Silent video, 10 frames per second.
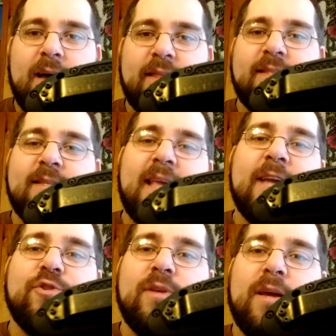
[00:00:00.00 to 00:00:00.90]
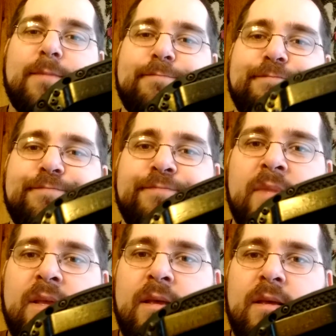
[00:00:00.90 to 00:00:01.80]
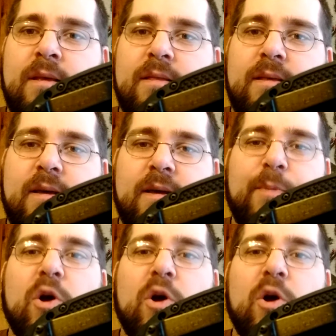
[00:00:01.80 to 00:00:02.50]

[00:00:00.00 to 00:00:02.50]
this is actually the